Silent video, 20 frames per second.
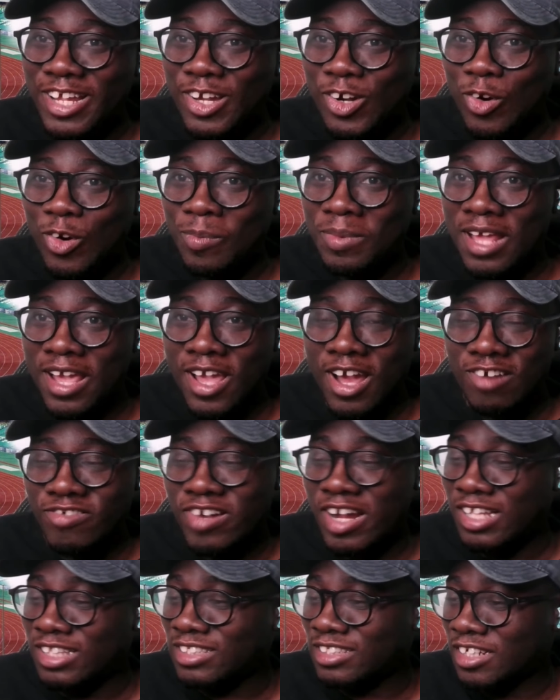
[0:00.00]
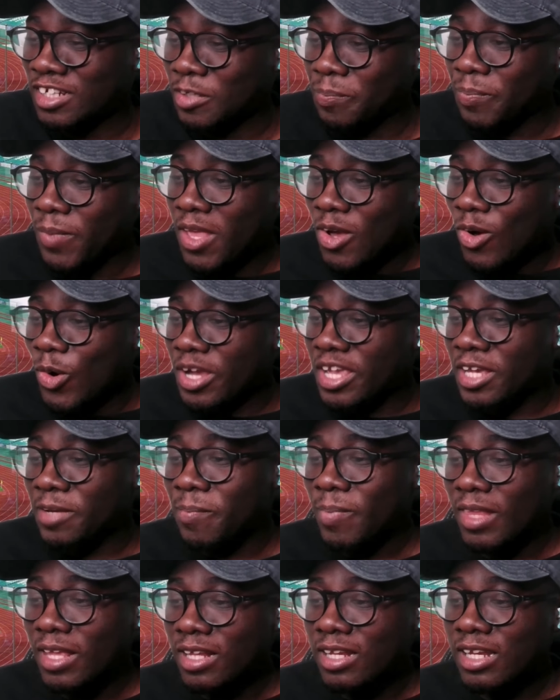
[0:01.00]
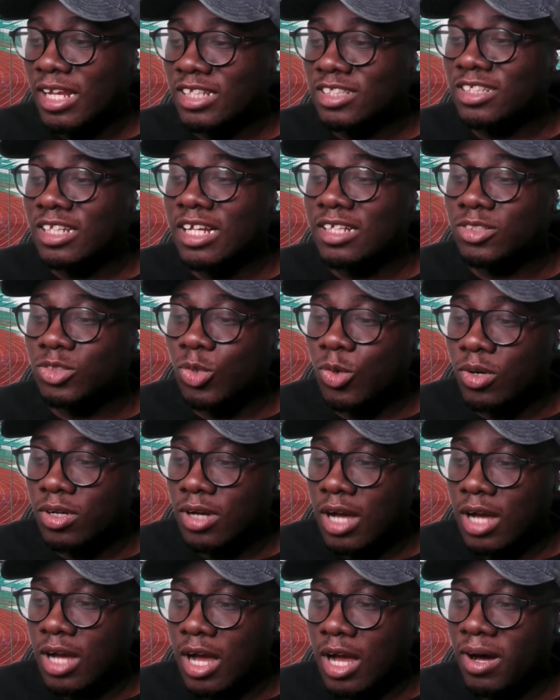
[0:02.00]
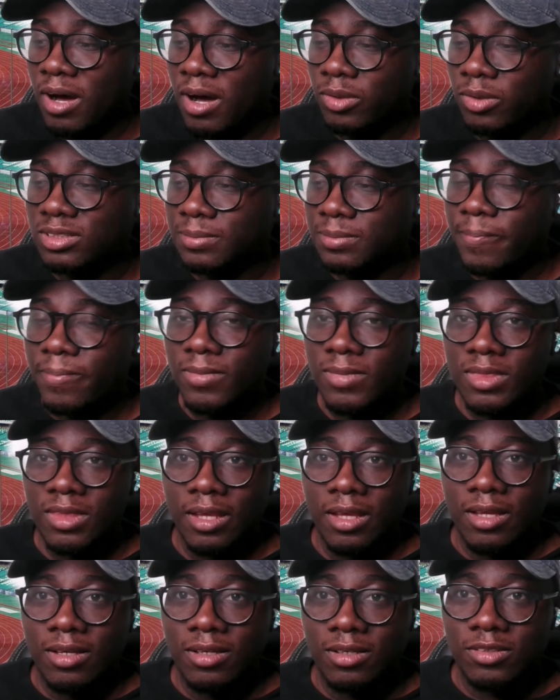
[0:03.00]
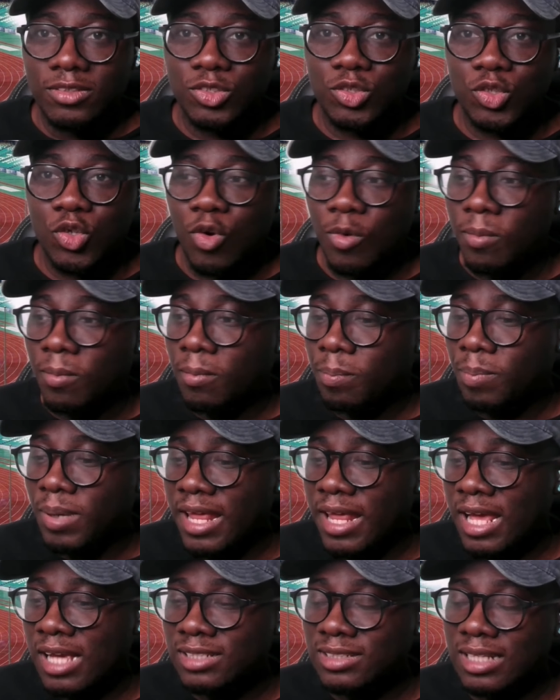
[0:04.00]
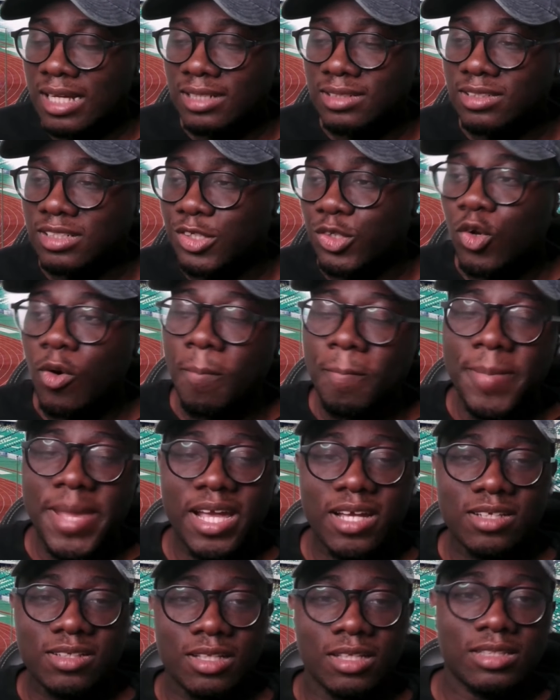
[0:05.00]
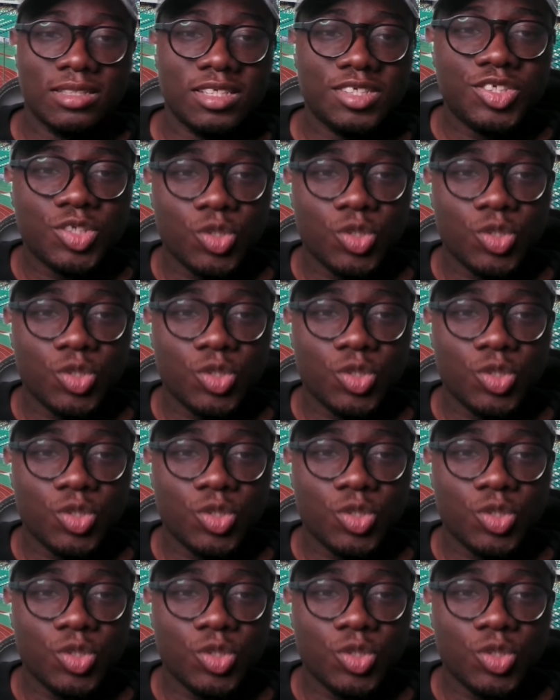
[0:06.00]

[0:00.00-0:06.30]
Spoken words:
hope that you're right. Okay, let's talk about some players that did not make this